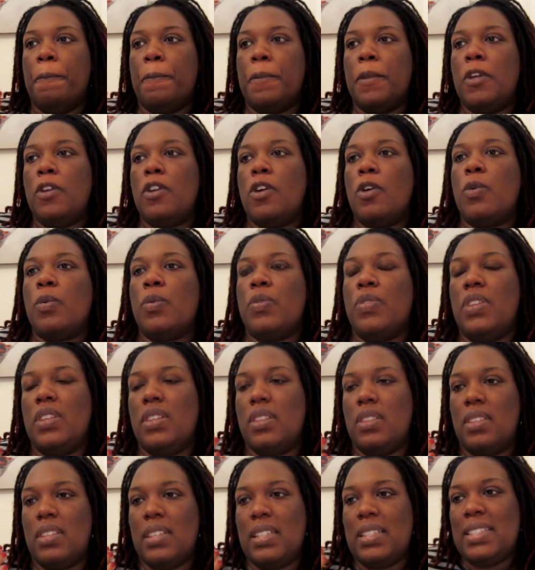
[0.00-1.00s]

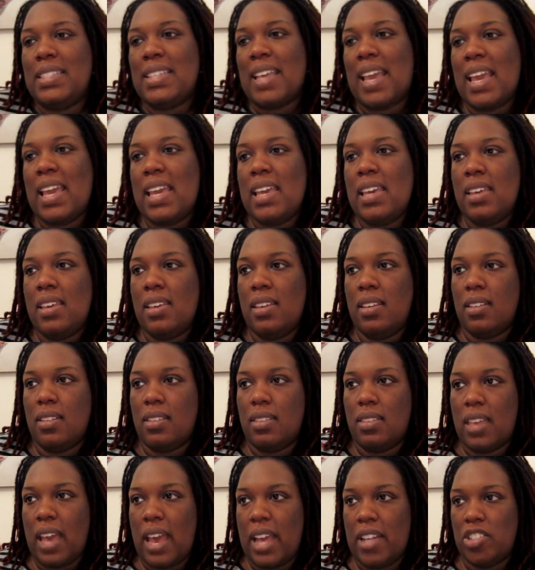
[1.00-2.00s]
the day
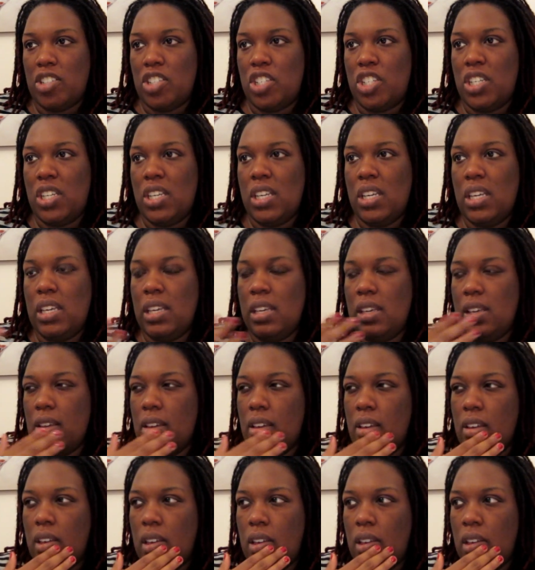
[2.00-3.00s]
that
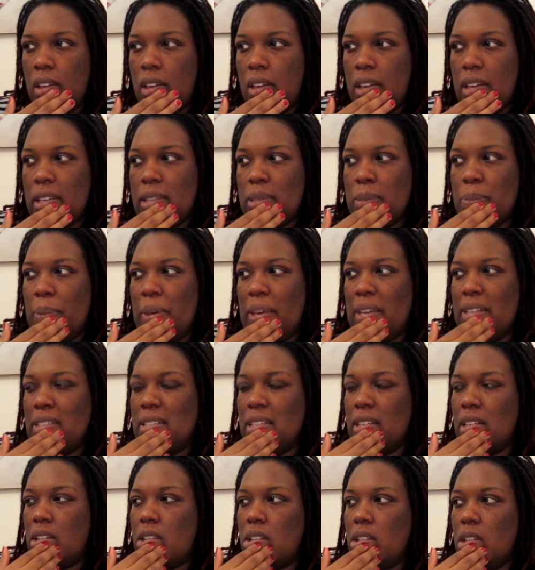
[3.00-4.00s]
she is
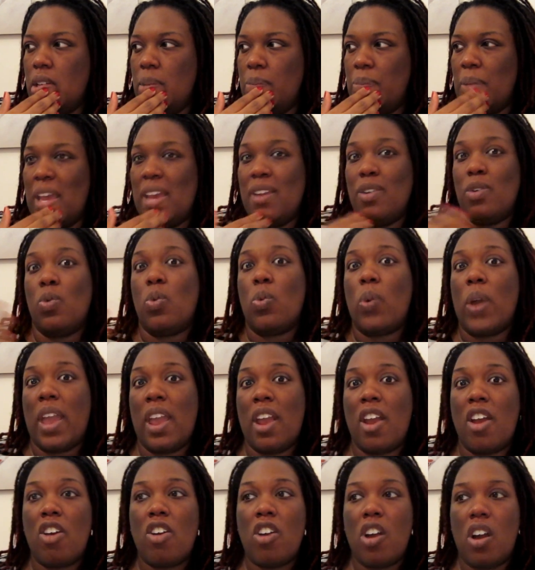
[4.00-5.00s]
basically made
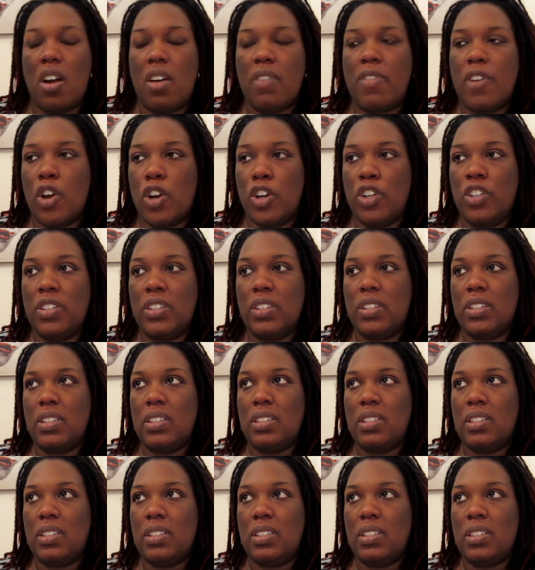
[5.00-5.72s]
aware of her